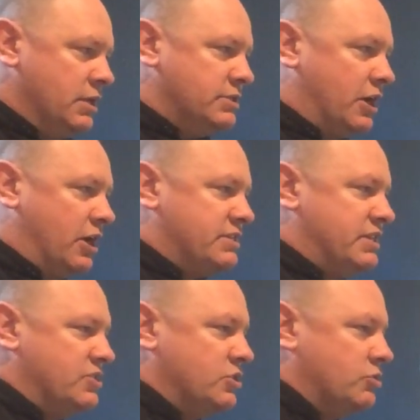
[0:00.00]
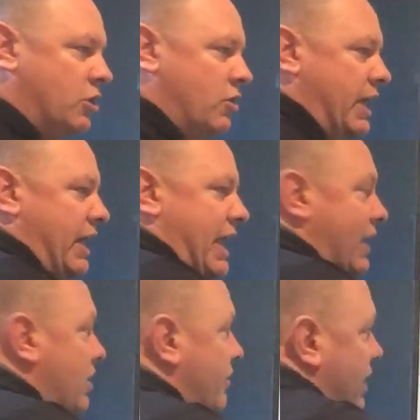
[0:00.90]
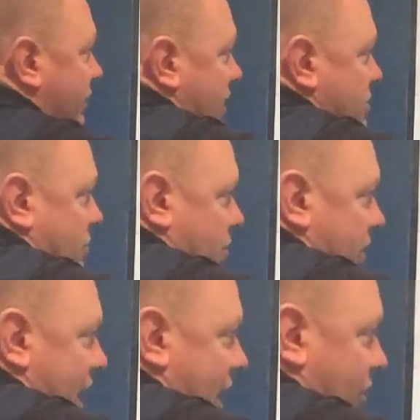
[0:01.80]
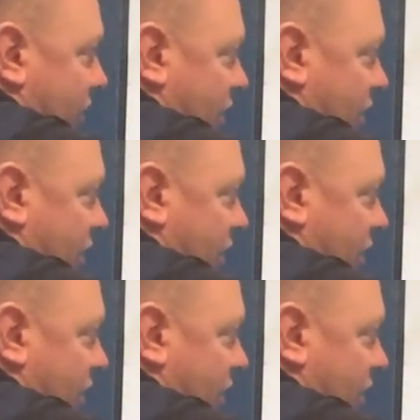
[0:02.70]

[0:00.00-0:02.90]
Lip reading: Zara sees the drone at an angle of elevation. Remember the angle of